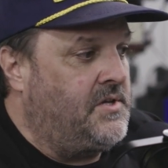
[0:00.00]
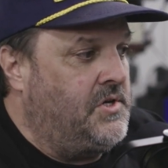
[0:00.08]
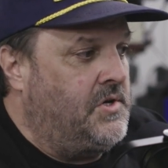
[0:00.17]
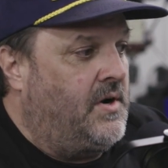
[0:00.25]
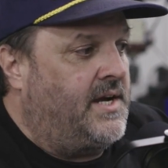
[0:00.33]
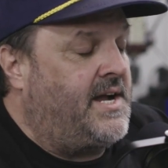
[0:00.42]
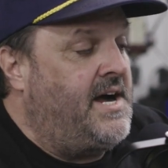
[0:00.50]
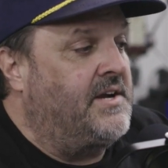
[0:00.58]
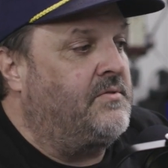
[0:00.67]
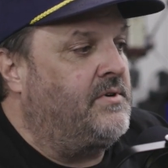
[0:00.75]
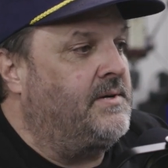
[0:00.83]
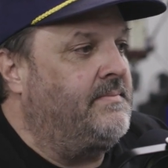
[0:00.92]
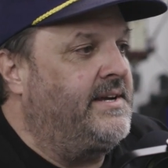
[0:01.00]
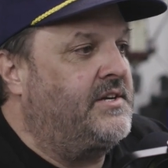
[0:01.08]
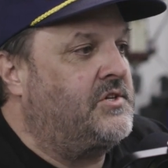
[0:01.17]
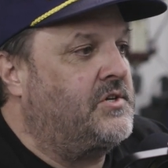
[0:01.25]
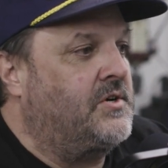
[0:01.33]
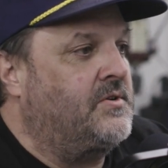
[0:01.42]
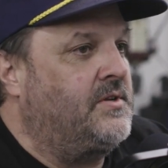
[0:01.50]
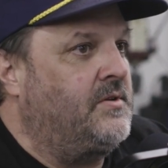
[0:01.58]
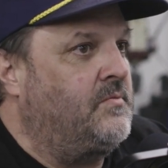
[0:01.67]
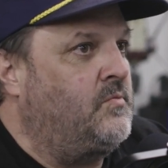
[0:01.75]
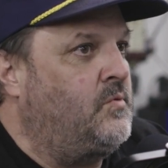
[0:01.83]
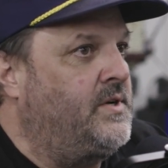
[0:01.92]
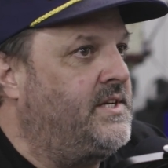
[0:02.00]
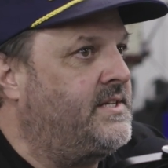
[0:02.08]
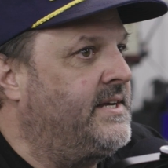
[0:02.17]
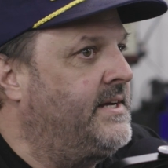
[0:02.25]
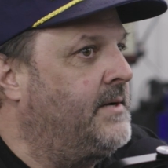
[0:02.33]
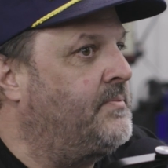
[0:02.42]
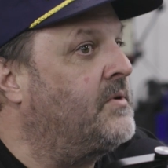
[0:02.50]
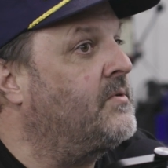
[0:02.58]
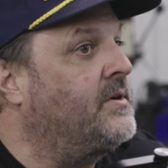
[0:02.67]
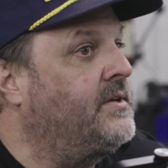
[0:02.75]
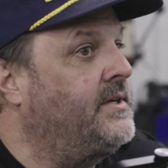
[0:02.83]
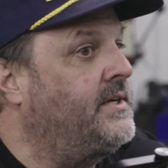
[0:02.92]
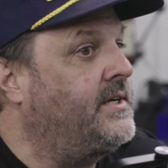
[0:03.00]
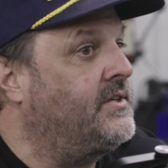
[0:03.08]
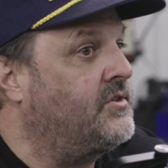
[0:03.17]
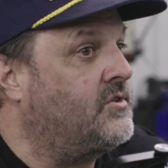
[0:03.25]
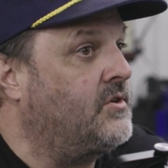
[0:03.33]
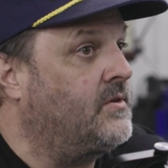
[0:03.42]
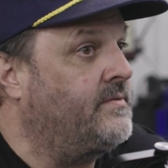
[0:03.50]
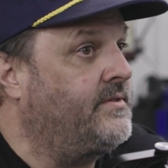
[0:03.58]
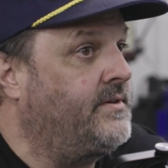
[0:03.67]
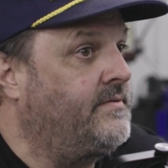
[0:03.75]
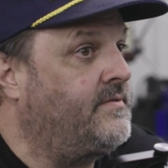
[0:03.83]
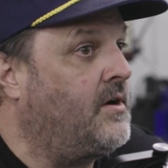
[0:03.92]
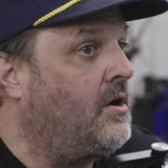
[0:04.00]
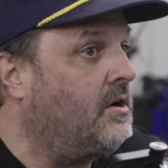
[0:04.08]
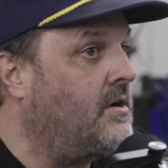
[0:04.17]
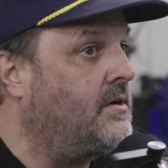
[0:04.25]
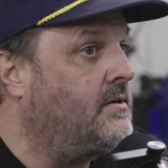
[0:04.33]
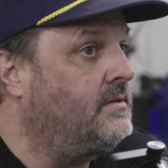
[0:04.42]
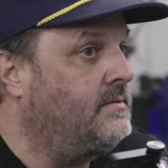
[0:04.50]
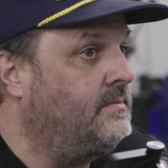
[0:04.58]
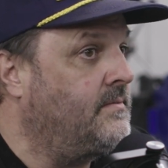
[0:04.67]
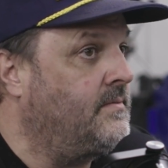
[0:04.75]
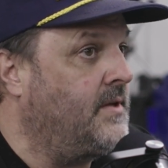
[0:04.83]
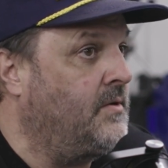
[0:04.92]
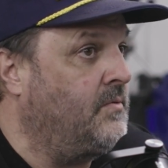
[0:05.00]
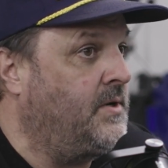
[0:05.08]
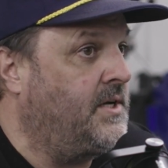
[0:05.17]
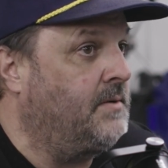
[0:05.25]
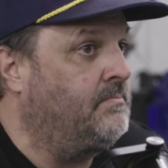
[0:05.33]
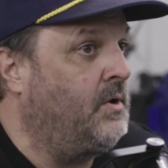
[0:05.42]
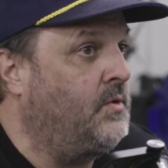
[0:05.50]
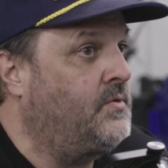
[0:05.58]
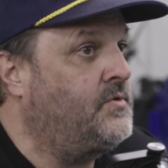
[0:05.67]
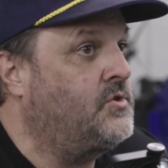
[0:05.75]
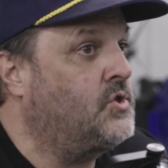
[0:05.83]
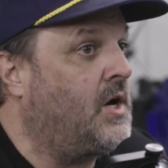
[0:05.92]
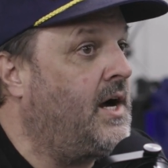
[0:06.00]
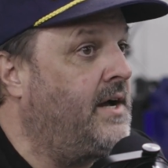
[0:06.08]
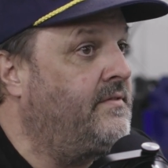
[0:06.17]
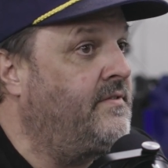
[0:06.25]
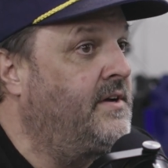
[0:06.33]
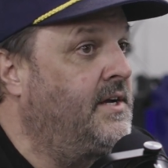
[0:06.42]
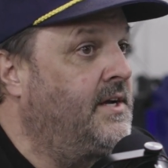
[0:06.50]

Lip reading: I kind of want to make sure that we set up a really conservative car that we can both drive.